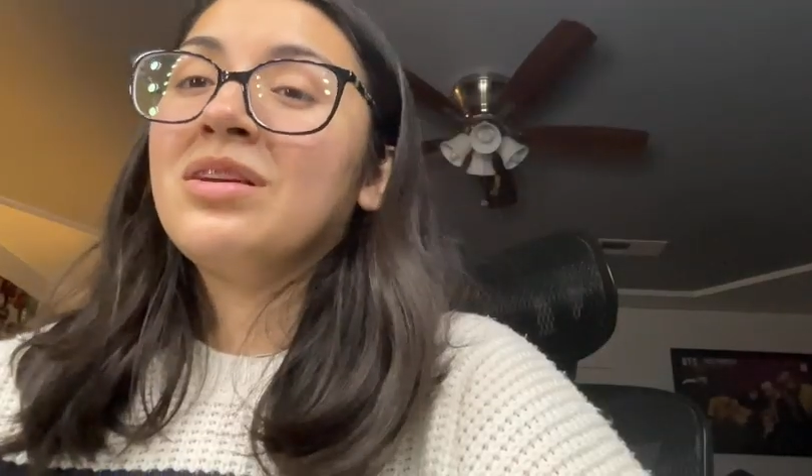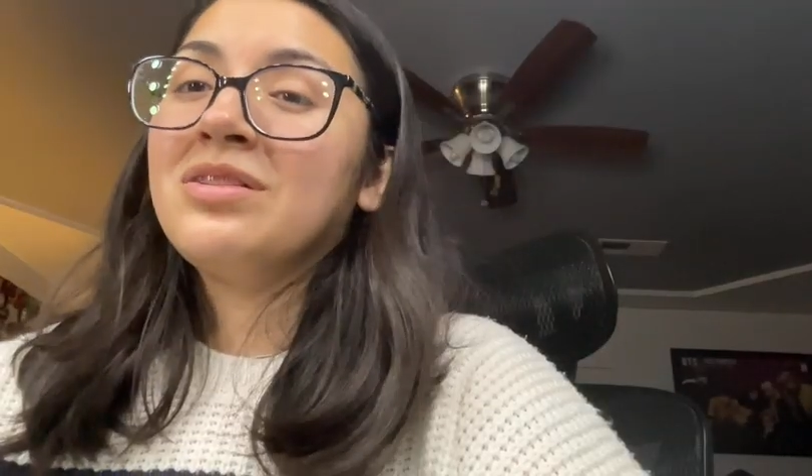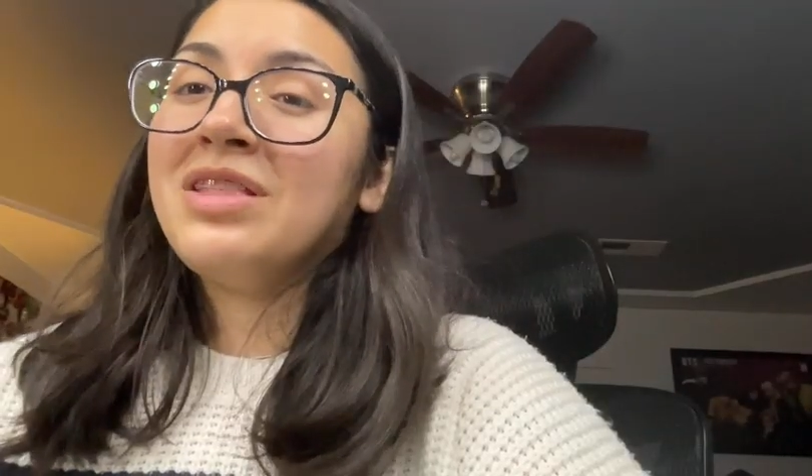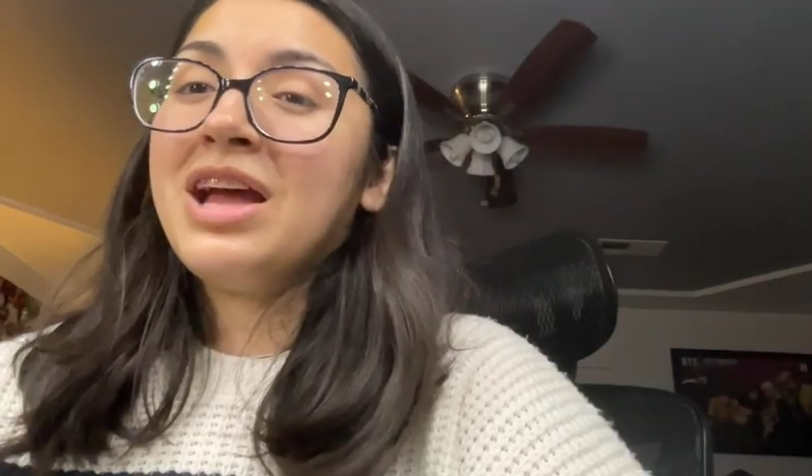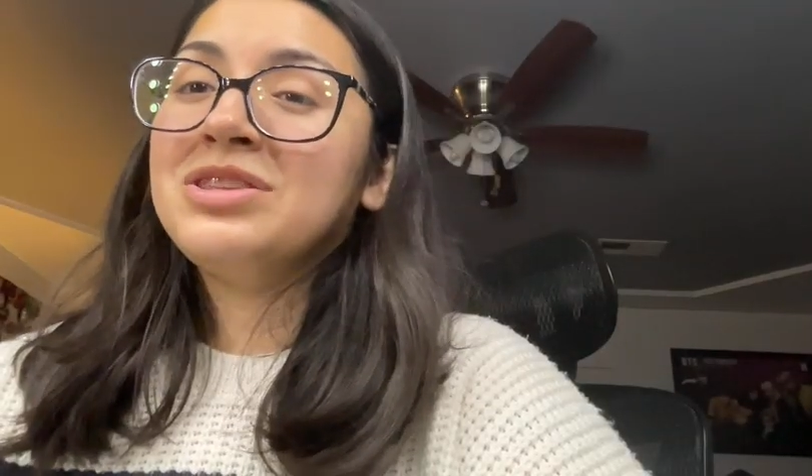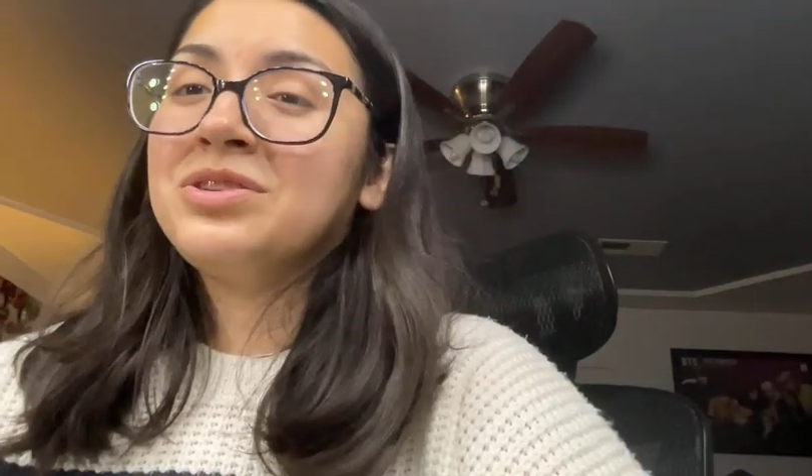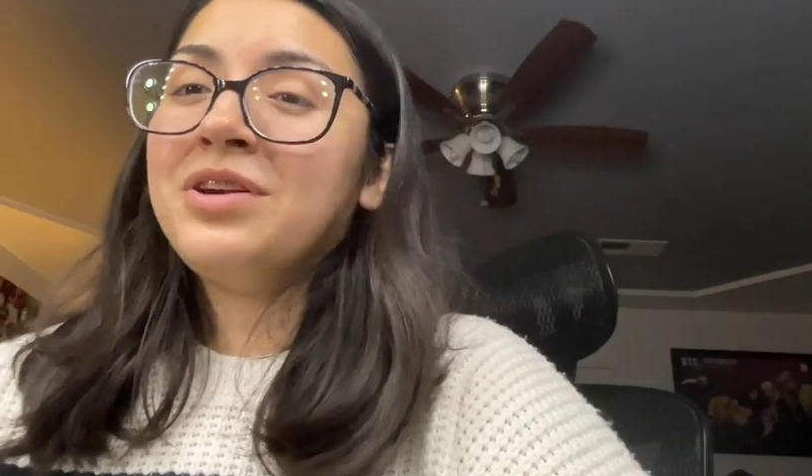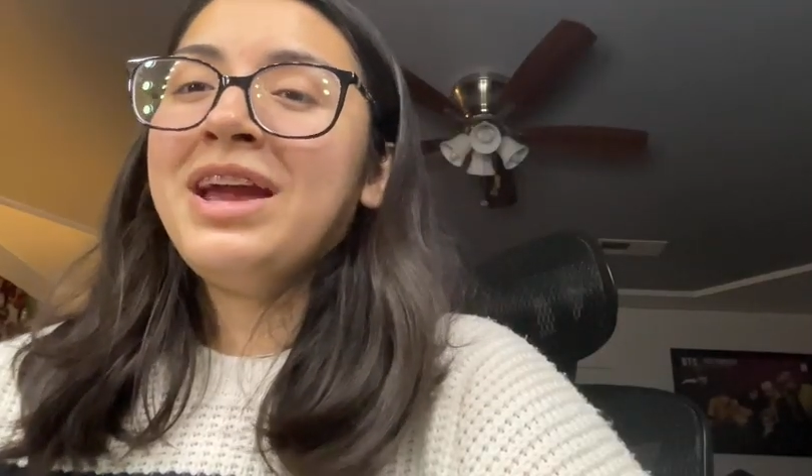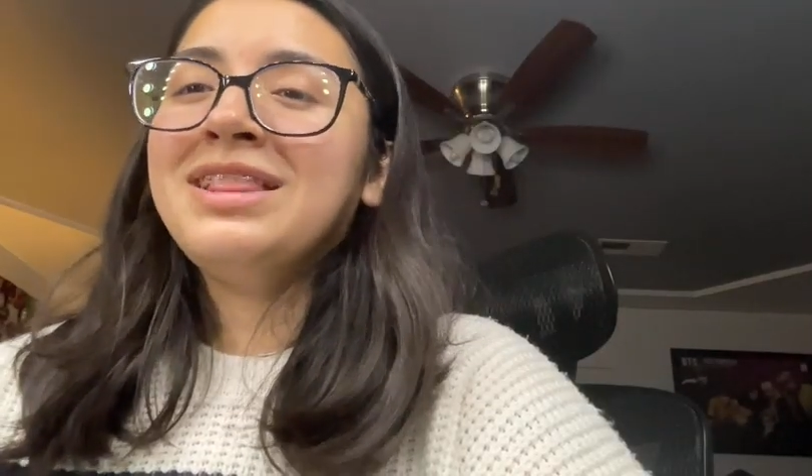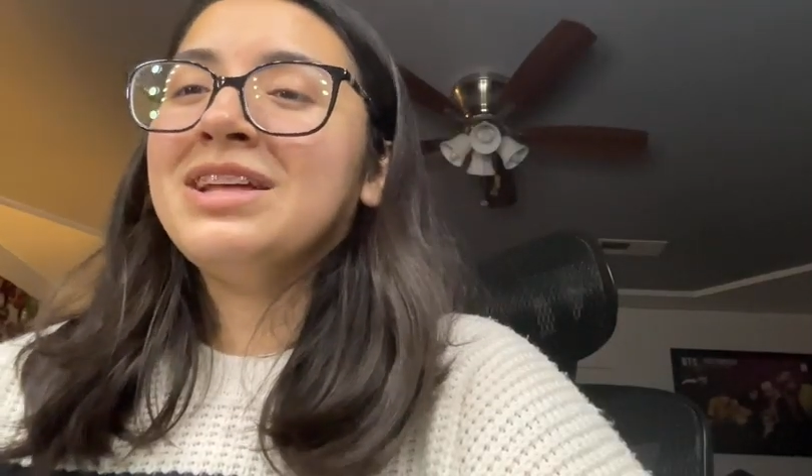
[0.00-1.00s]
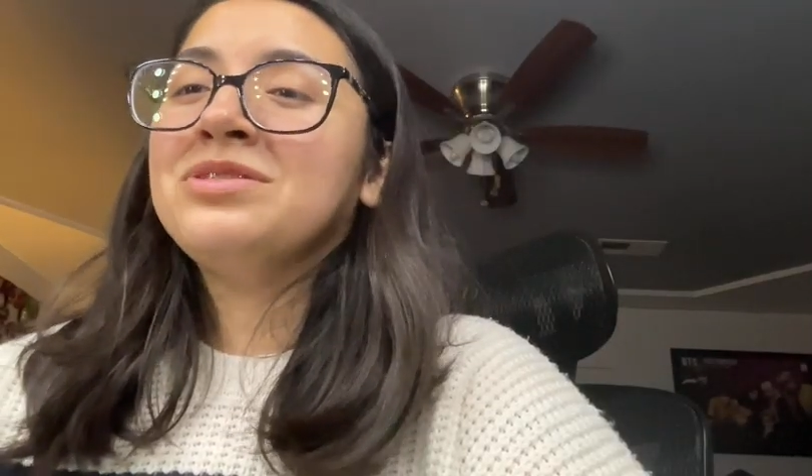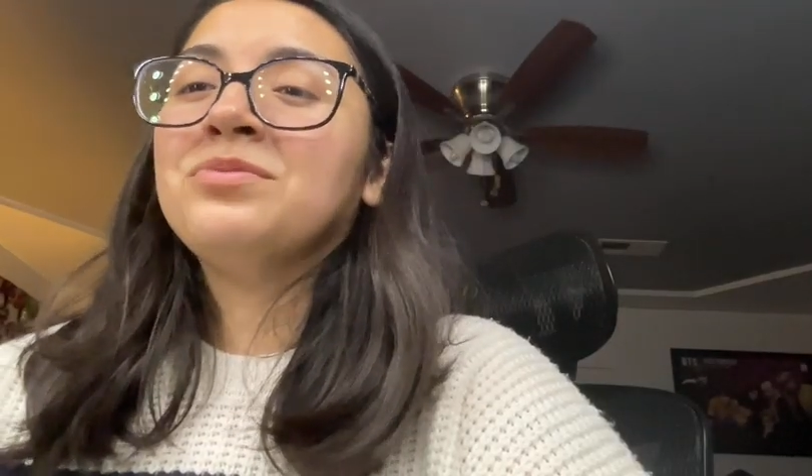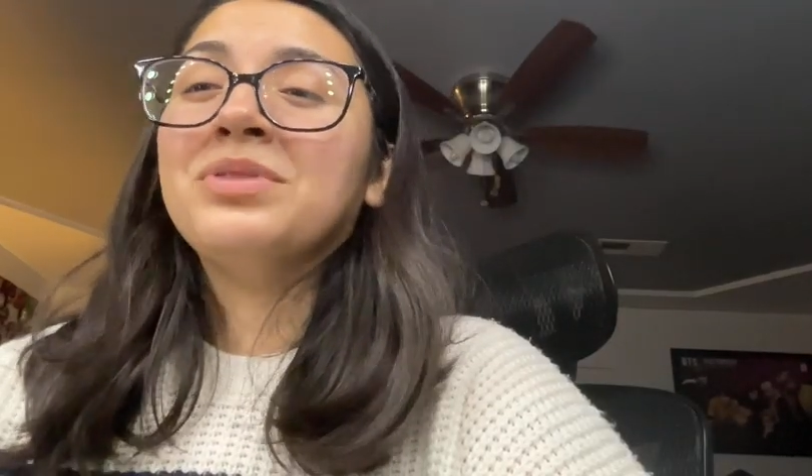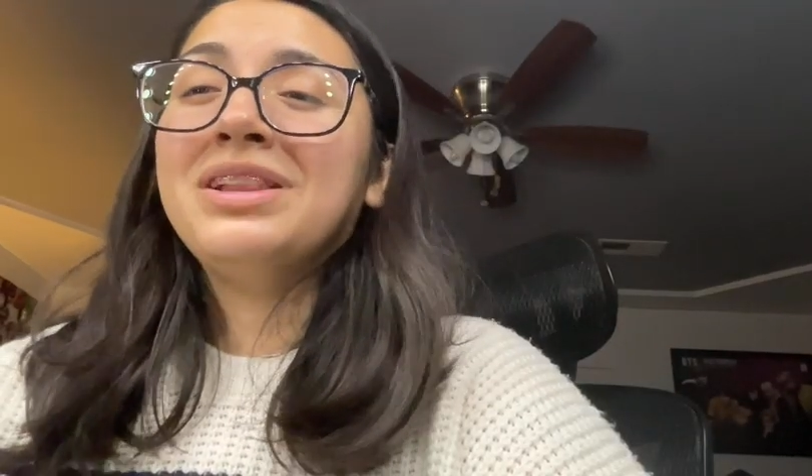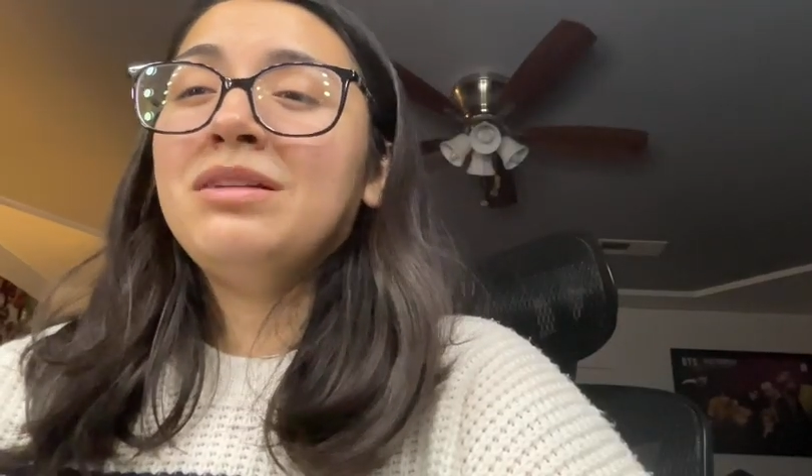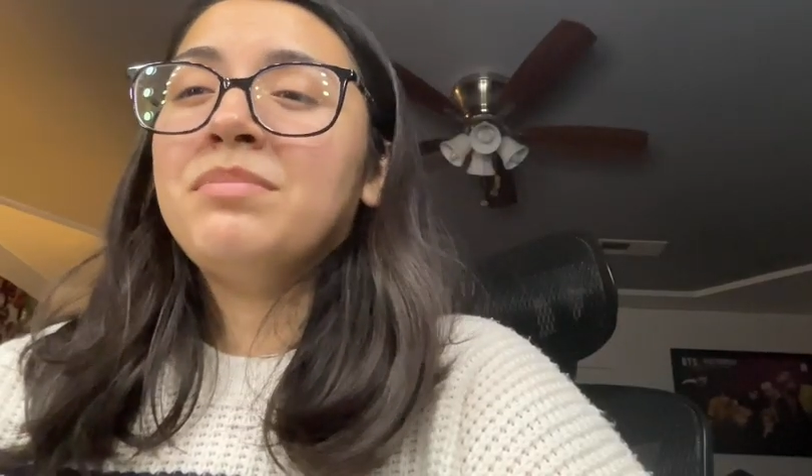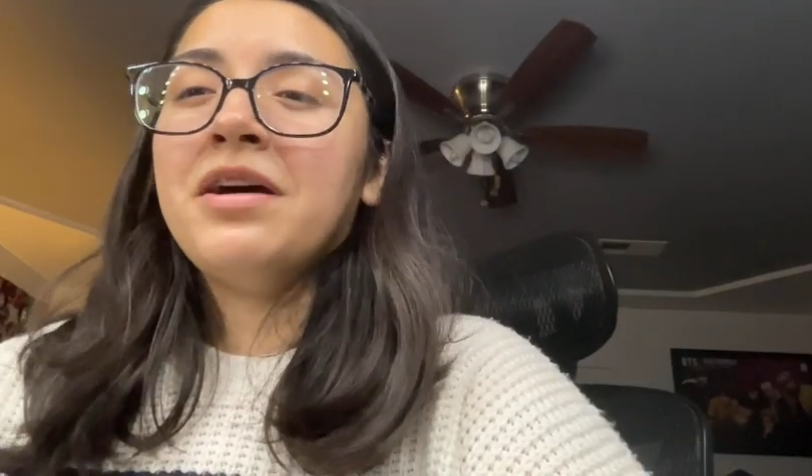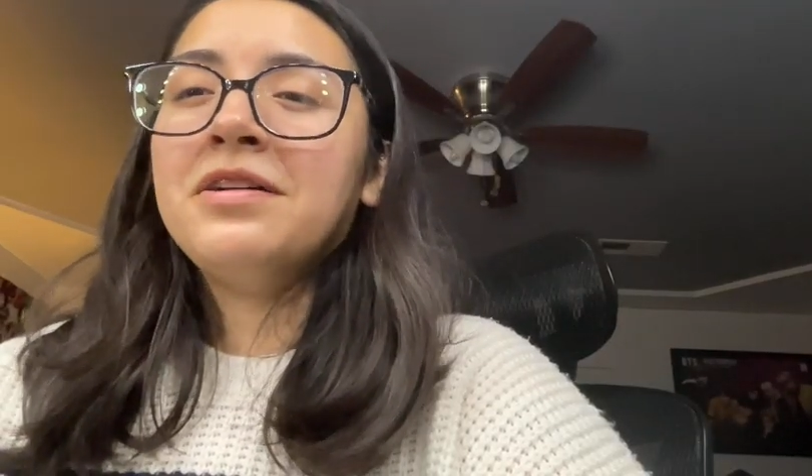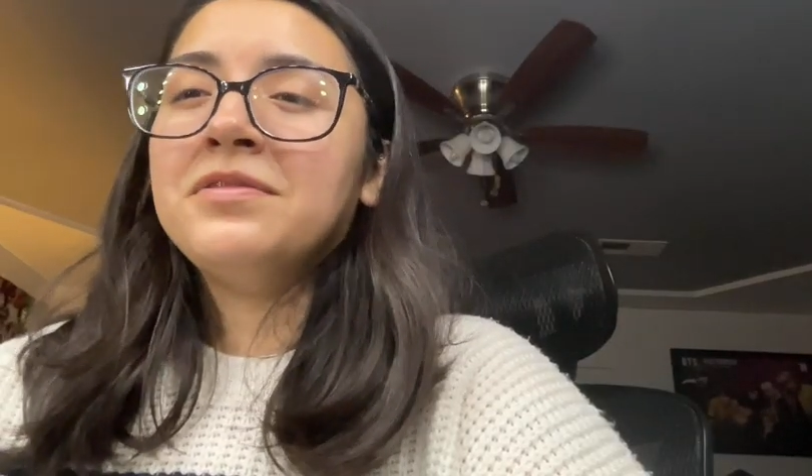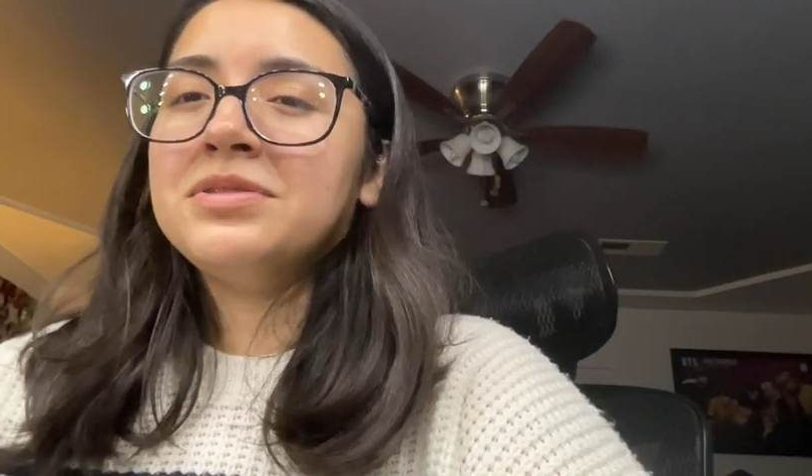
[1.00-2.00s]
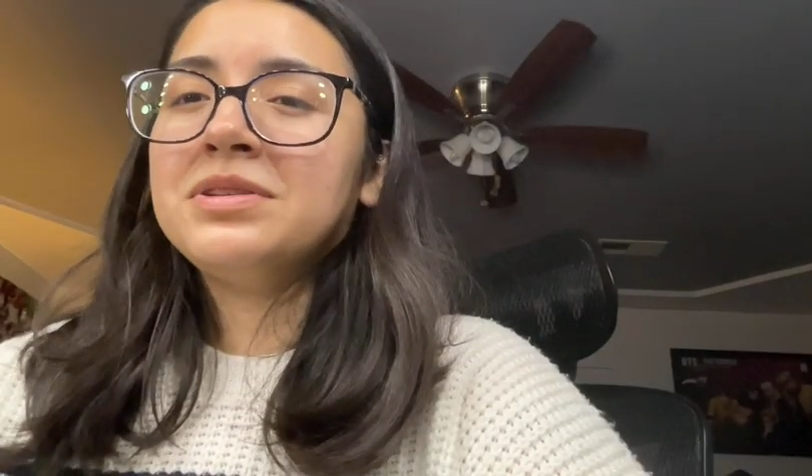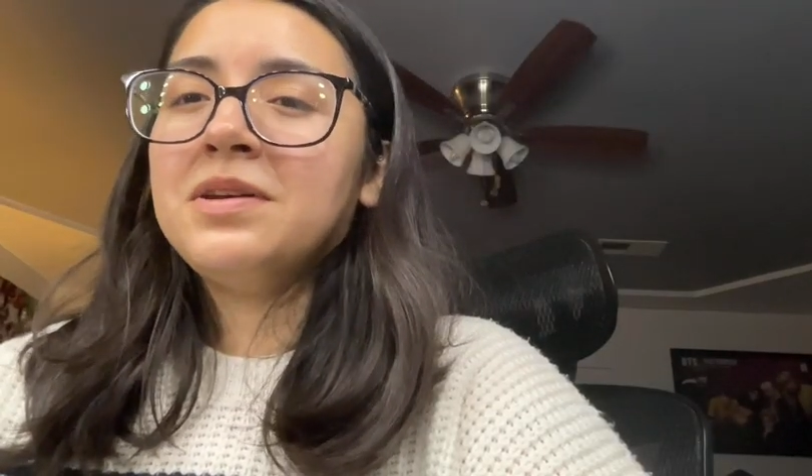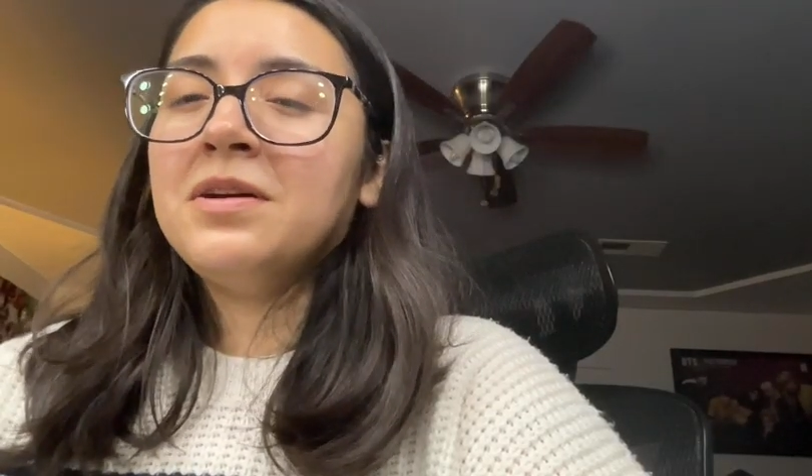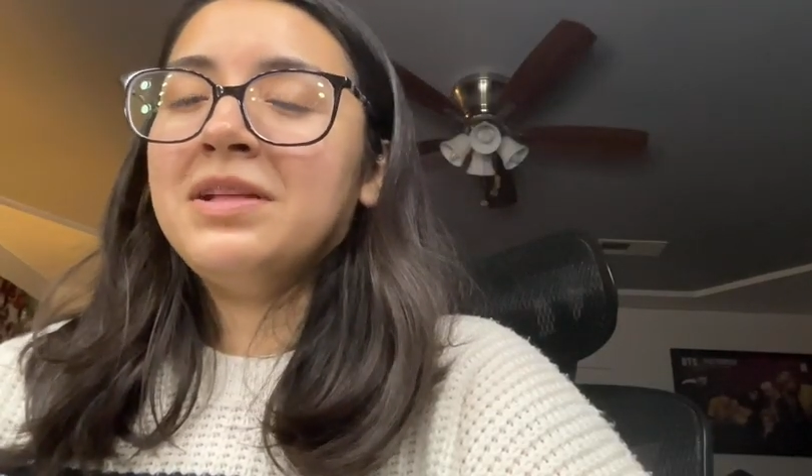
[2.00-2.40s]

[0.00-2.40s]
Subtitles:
That's great. That's a really powerful skill,